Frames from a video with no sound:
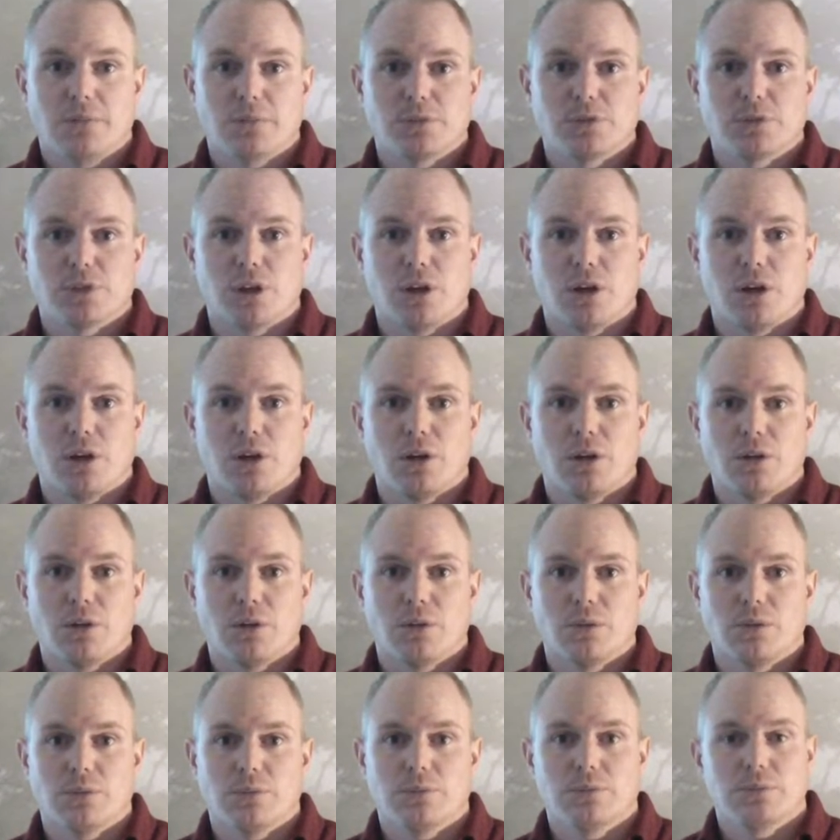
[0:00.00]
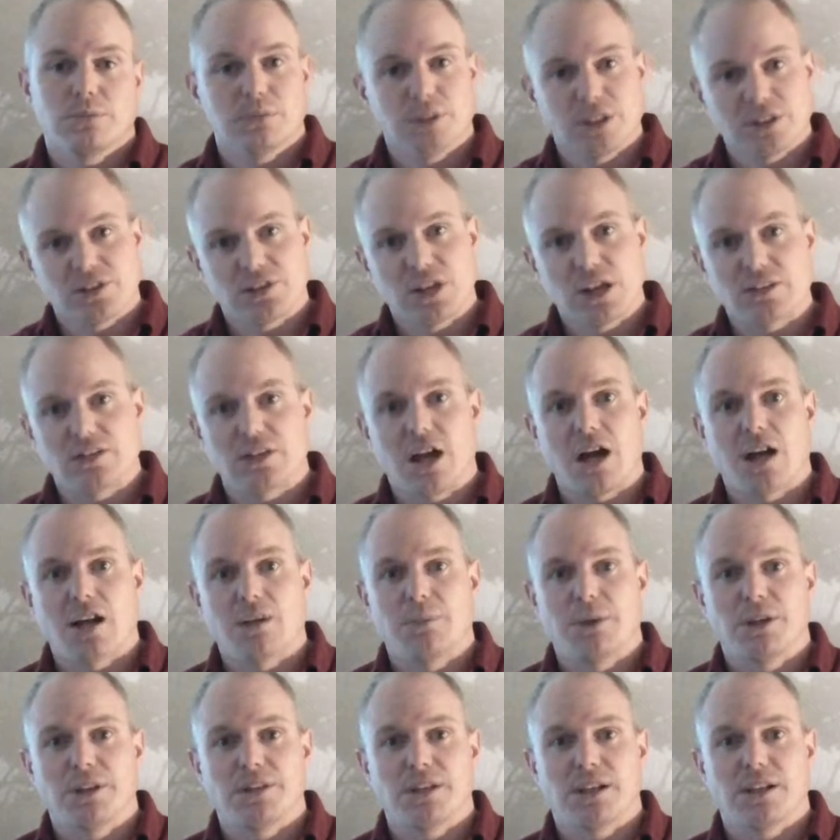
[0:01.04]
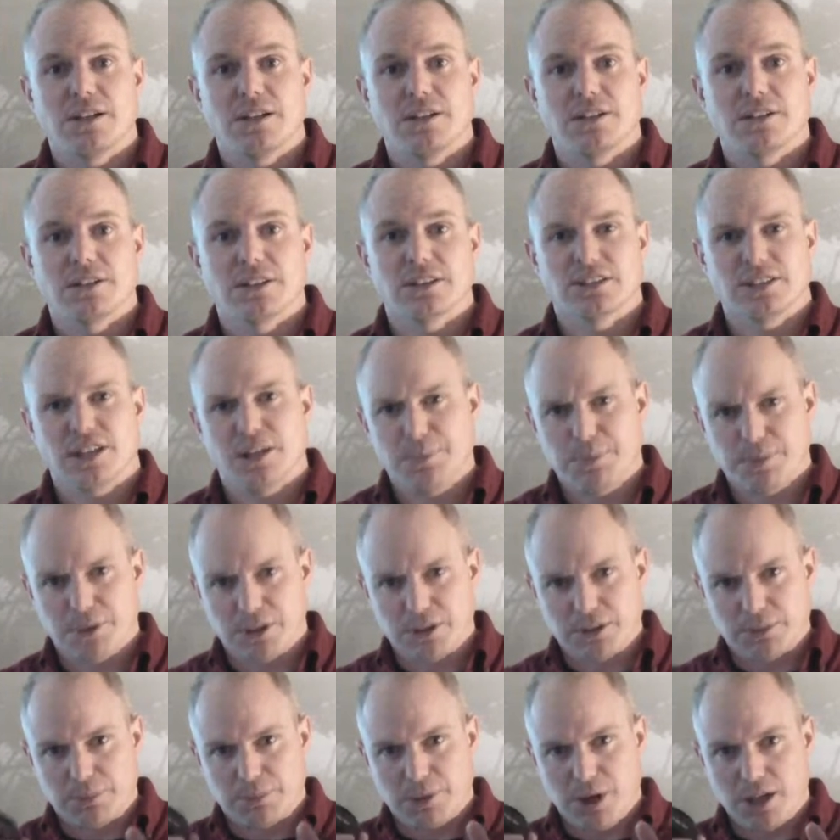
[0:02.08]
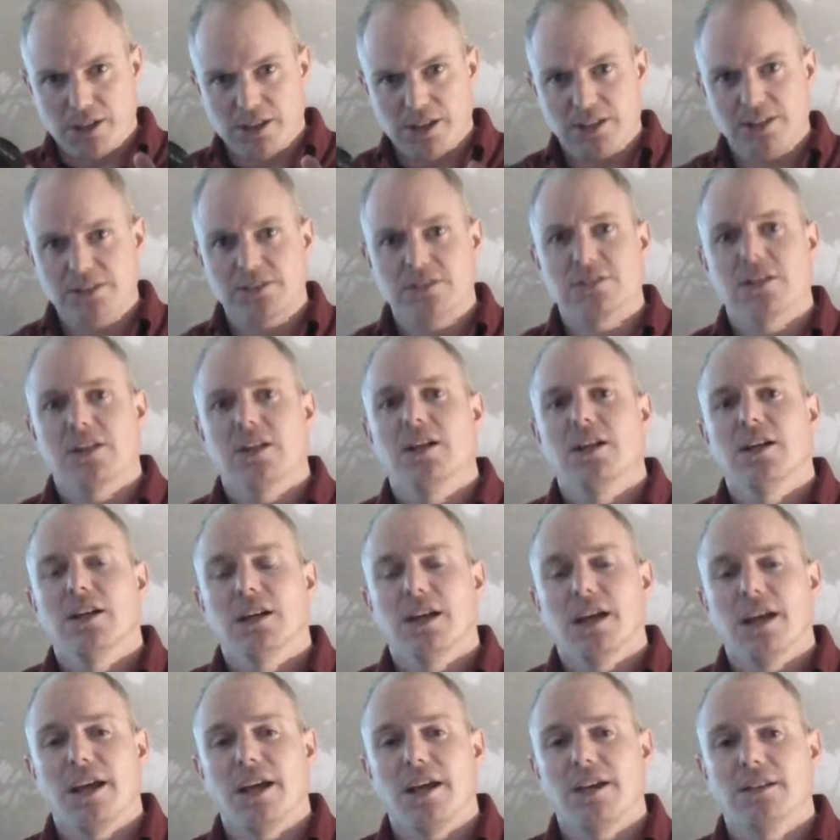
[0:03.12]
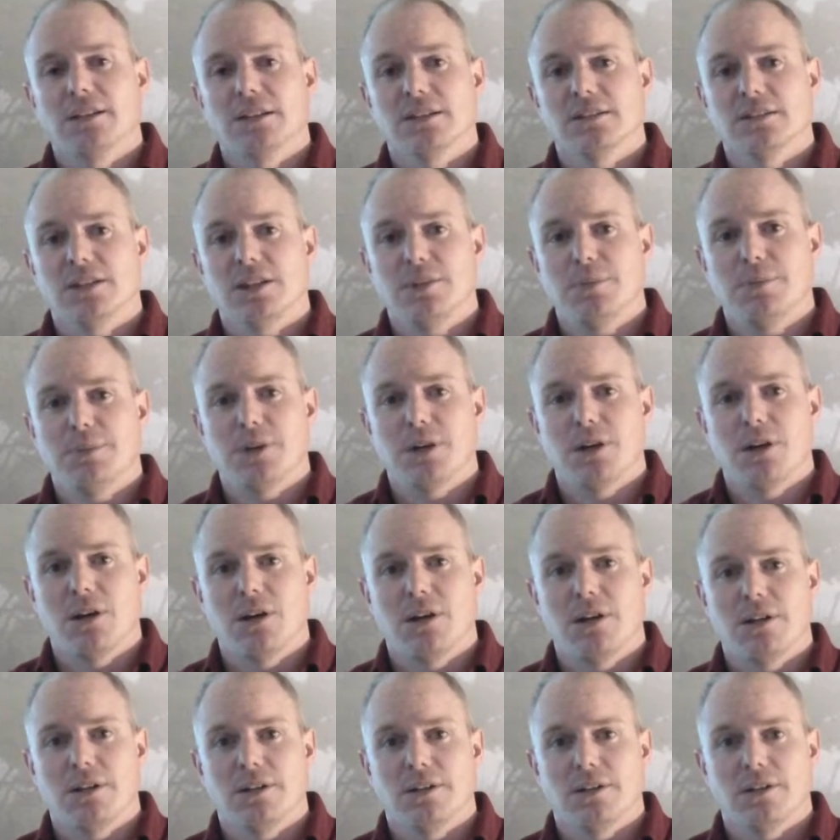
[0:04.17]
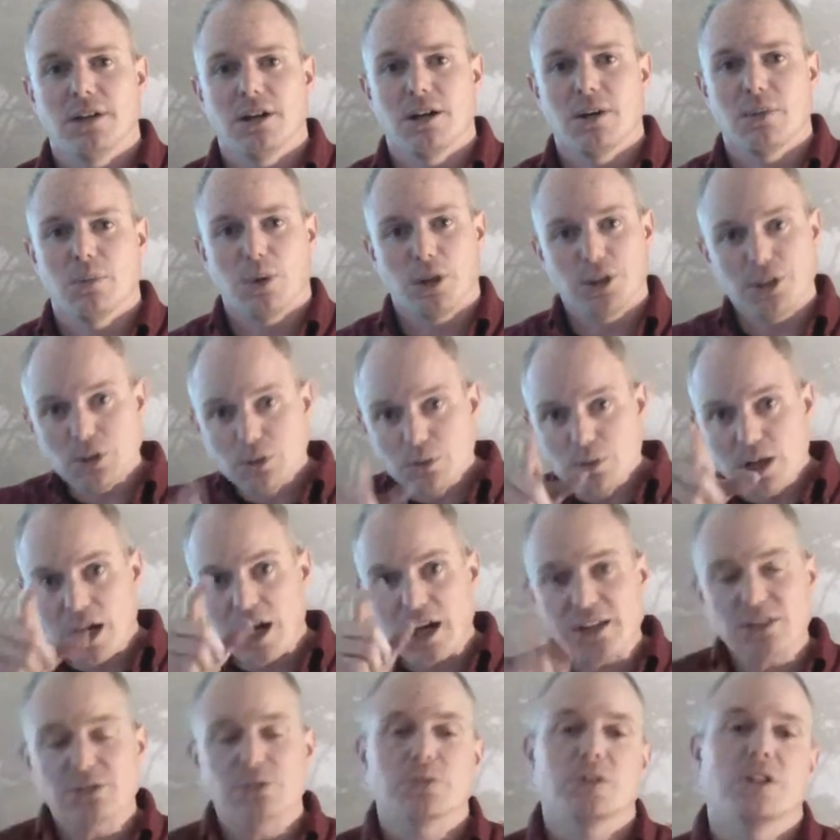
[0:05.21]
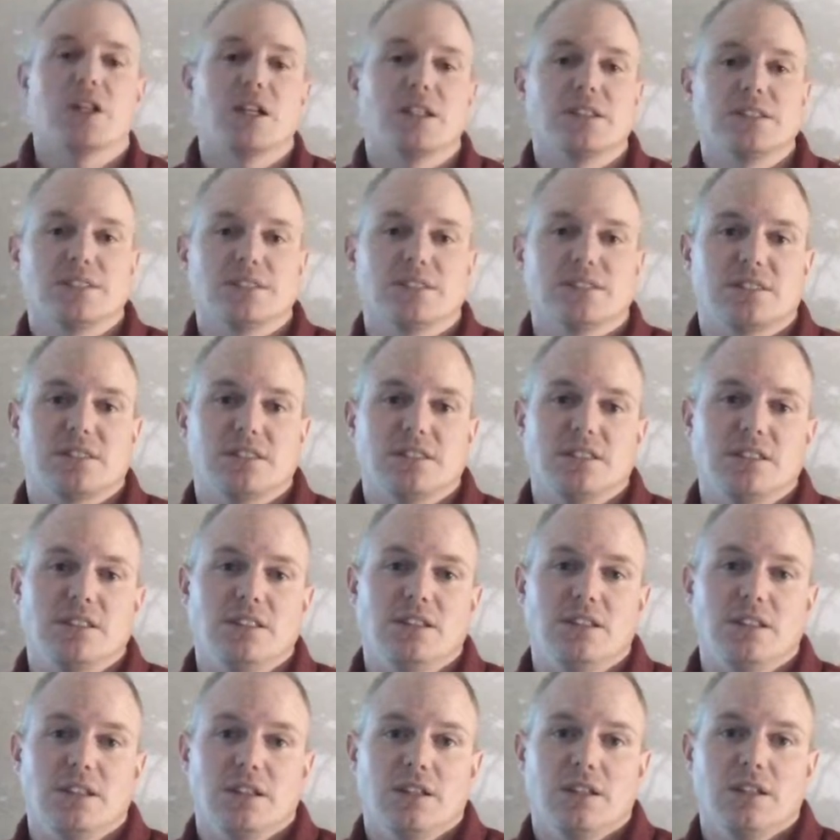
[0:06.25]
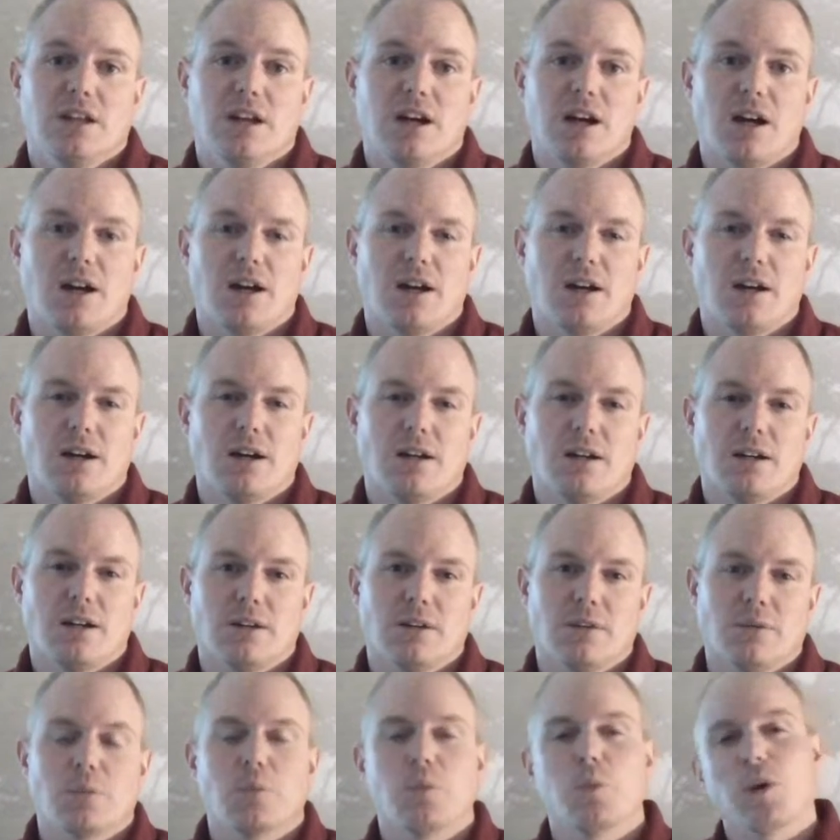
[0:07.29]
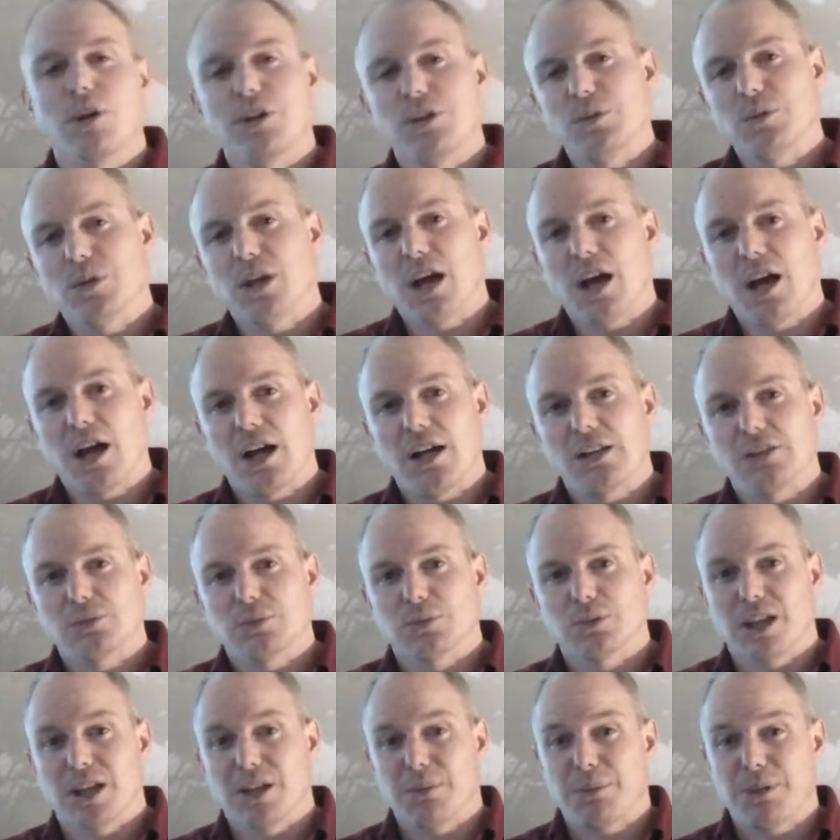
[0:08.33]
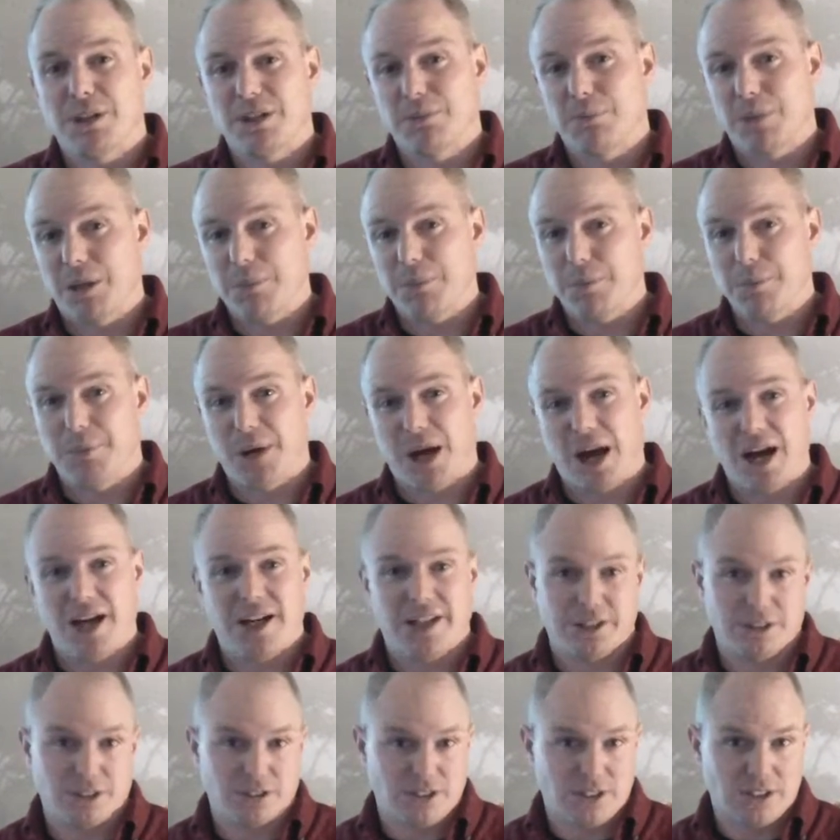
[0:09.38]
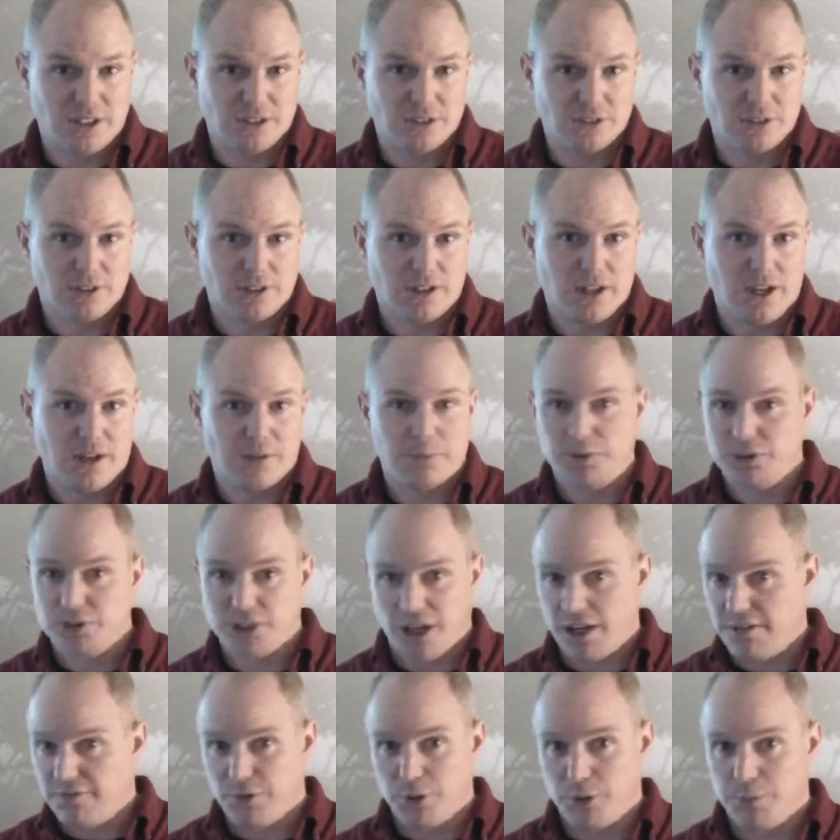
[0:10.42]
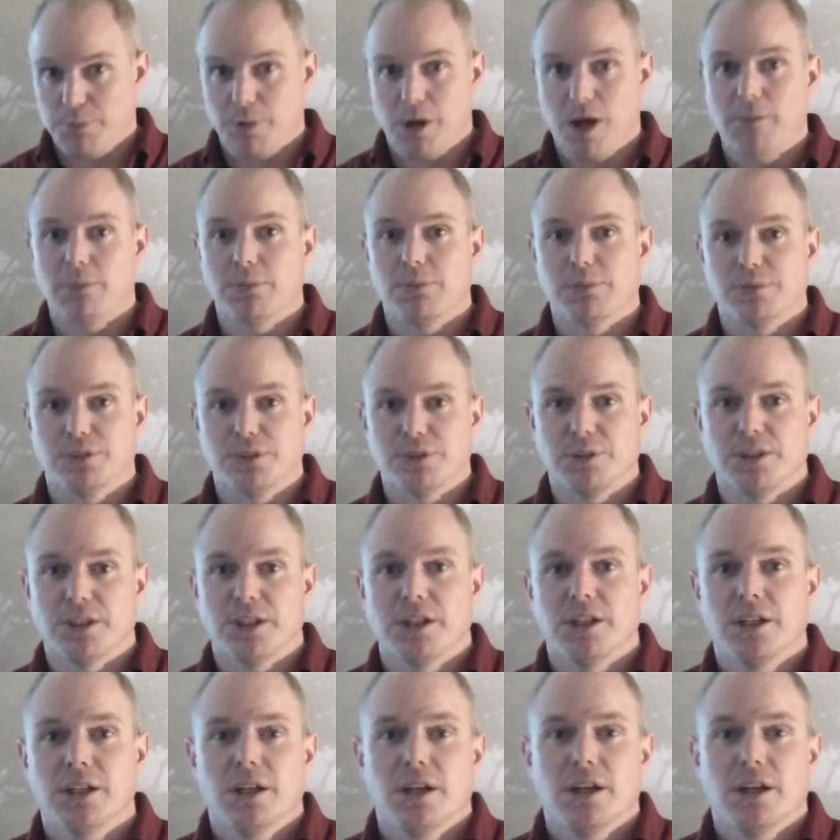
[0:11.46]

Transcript: So let's not talk about that here. Let's keep it on the products, and let's keep it on what you guys would like to see, what you guys would like me to maybe buy or take a look at, which I have no problems doing.